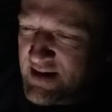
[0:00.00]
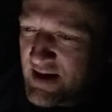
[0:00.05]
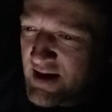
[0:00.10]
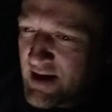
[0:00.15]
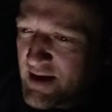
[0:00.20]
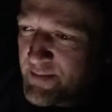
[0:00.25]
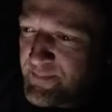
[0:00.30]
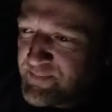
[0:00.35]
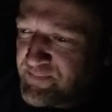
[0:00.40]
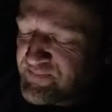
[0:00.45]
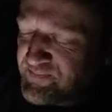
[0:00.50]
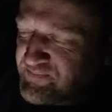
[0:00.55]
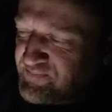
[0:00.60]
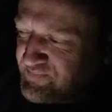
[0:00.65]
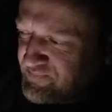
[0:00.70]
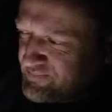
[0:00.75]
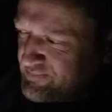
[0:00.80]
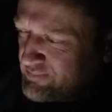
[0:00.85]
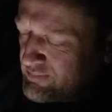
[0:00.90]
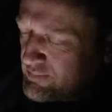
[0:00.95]
Uh,
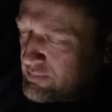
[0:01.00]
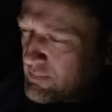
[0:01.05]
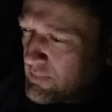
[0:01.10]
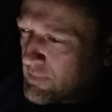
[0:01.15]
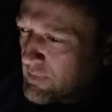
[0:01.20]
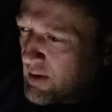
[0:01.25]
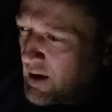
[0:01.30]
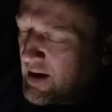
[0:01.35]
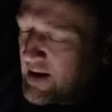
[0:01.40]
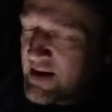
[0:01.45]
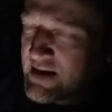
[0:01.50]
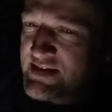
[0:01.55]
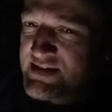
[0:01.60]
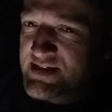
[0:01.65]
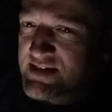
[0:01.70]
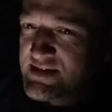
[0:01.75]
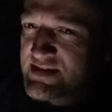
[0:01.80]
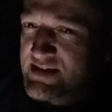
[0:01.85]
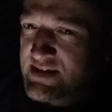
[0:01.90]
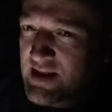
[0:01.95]

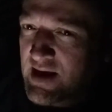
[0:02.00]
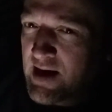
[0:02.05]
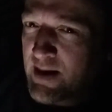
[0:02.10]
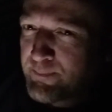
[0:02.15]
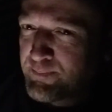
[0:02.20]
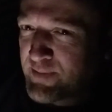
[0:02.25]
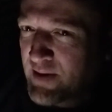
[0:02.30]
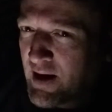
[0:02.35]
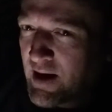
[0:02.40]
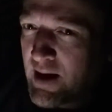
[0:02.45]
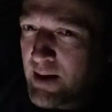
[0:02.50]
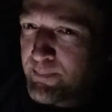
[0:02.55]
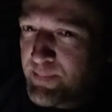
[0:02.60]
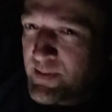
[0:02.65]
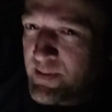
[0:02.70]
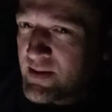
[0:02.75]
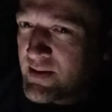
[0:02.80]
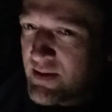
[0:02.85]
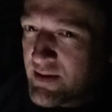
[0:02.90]
Asus laptop.